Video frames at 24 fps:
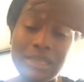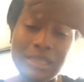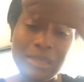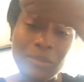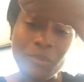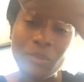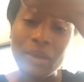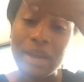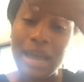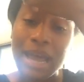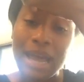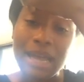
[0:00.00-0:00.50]

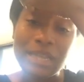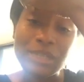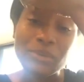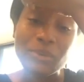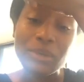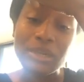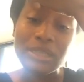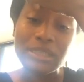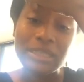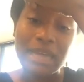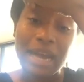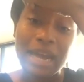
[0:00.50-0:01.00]
Someone asked
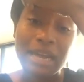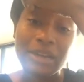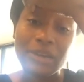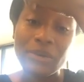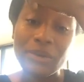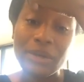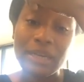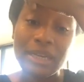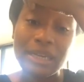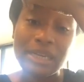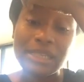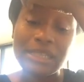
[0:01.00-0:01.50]
what a
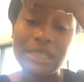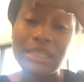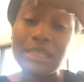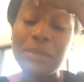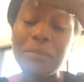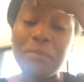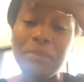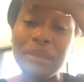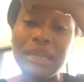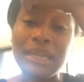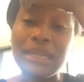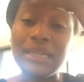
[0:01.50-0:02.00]
daiquiri is. It's
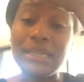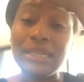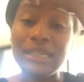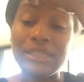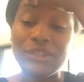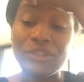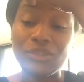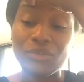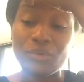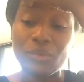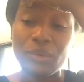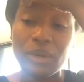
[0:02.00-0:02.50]
a
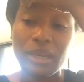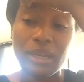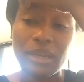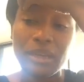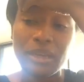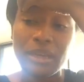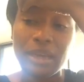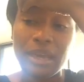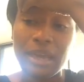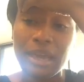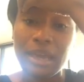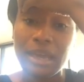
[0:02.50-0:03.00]
blended
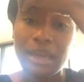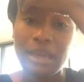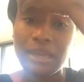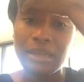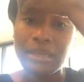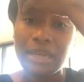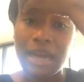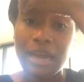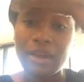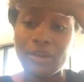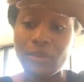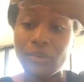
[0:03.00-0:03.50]
drink,
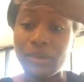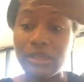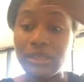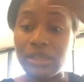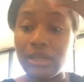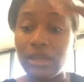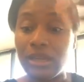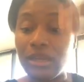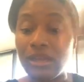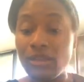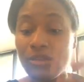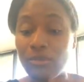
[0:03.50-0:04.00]
and
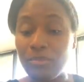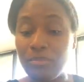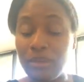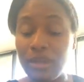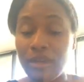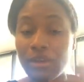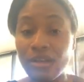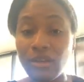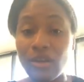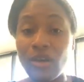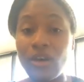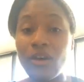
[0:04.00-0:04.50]
daiquiris can either
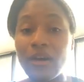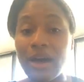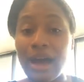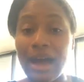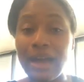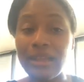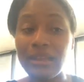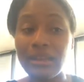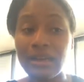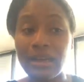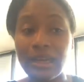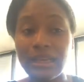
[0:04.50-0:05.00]
be a Long
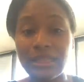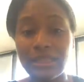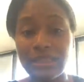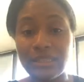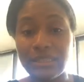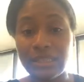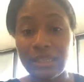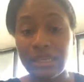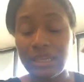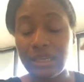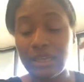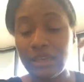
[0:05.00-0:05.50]
Island
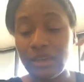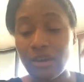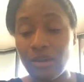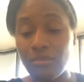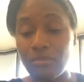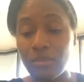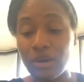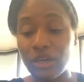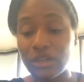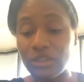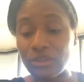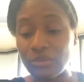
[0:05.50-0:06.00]
iced tea, a
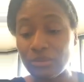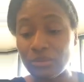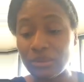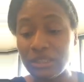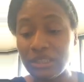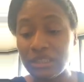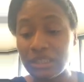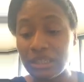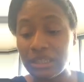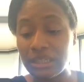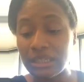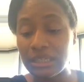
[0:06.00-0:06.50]

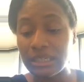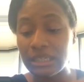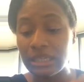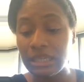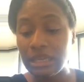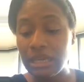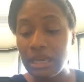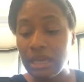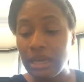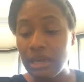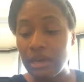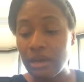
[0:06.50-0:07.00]
margarita,
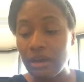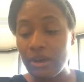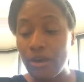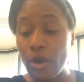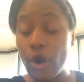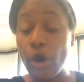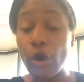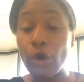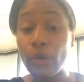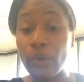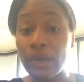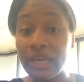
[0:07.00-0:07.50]
a
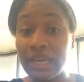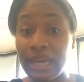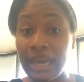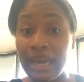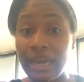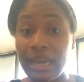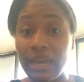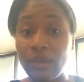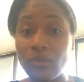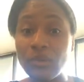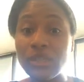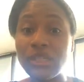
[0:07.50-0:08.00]

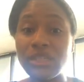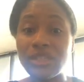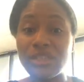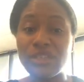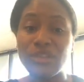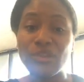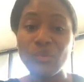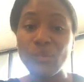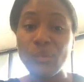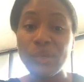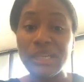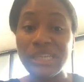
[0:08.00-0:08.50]
hurricane, which is
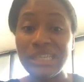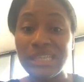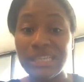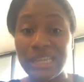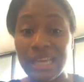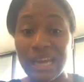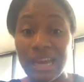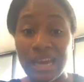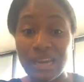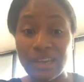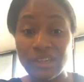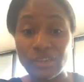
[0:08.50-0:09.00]
a
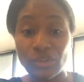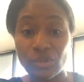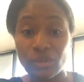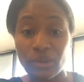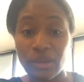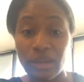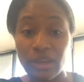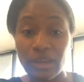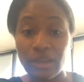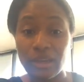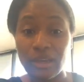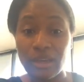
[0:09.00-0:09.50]
Louisiana
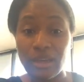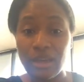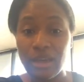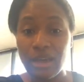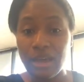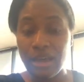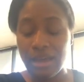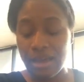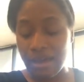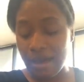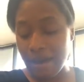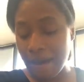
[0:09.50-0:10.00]
drink.
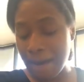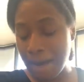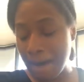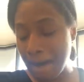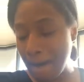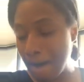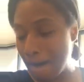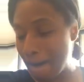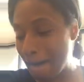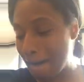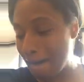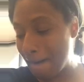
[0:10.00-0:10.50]

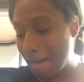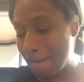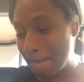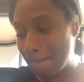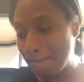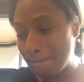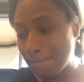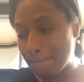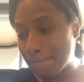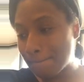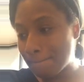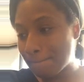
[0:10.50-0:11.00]

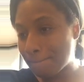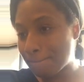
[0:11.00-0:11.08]
Um,